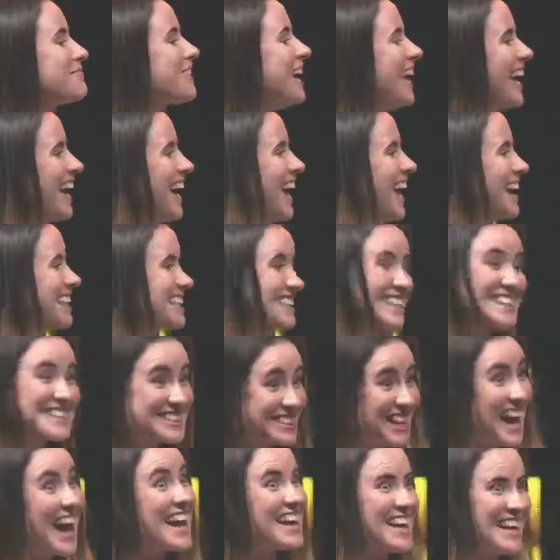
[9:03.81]
It's
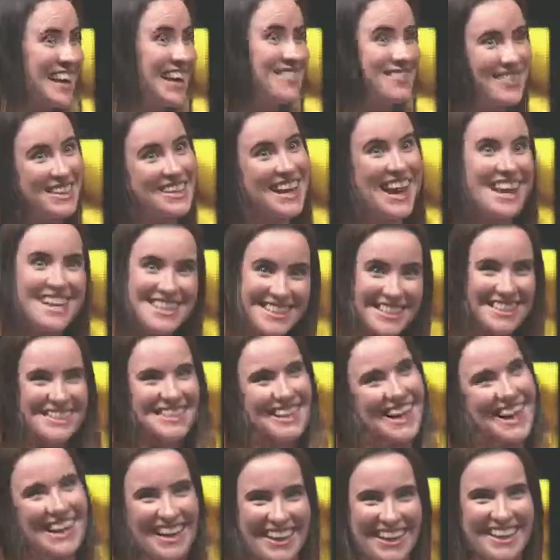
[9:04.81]
exciting. Every day is
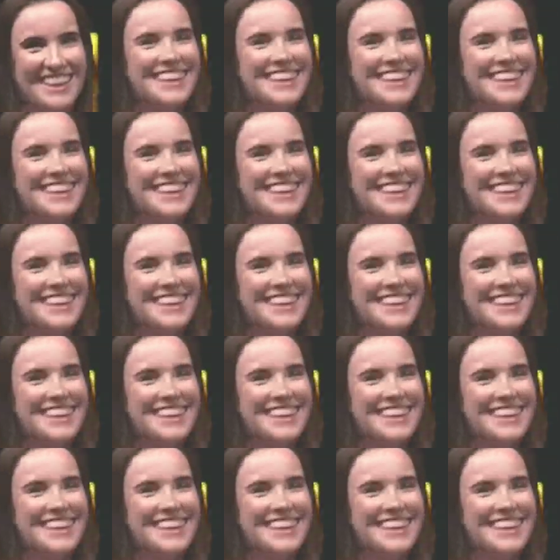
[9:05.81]
exciting.